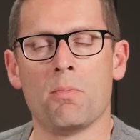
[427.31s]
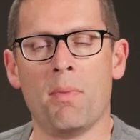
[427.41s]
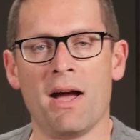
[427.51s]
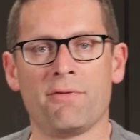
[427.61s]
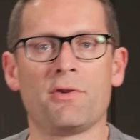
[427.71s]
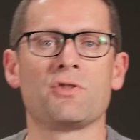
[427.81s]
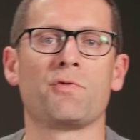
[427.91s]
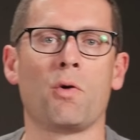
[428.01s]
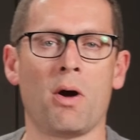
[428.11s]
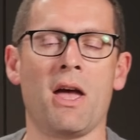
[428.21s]
my first
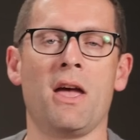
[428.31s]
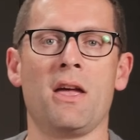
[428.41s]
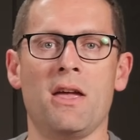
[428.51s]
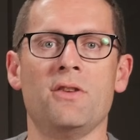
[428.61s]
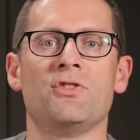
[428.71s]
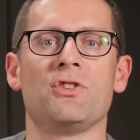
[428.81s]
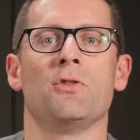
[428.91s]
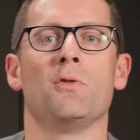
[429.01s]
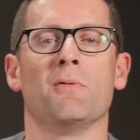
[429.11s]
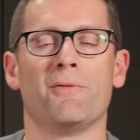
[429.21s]
foray
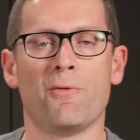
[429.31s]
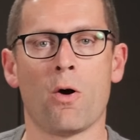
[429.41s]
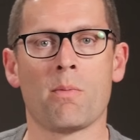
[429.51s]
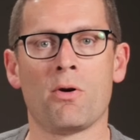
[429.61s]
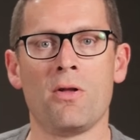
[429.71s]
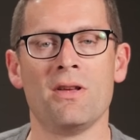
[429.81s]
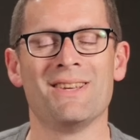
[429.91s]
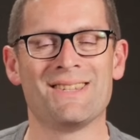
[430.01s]
into formal